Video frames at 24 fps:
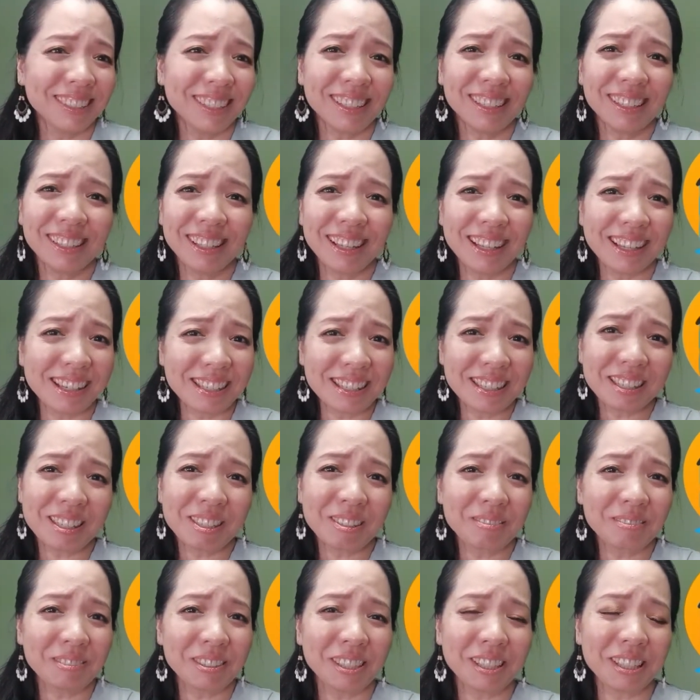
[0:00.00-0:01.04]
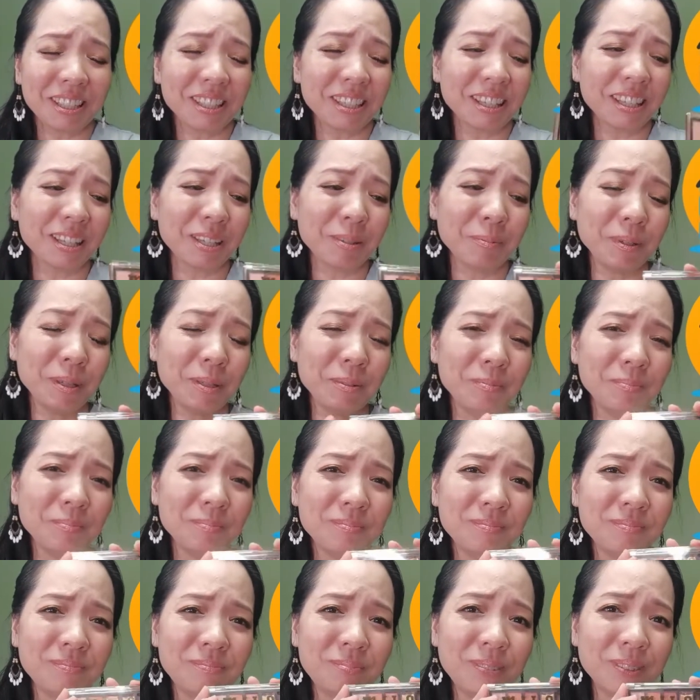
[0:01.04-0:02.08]
Alas, it came in
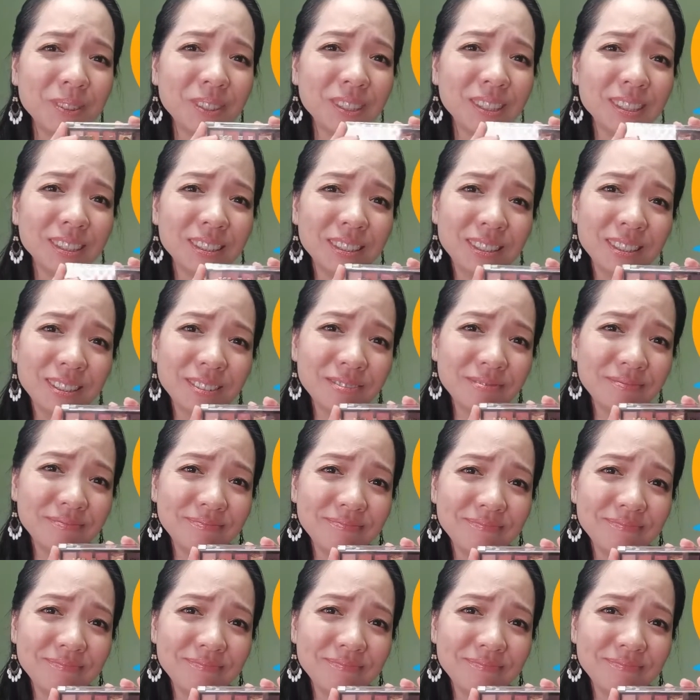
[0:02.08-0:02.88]
broken.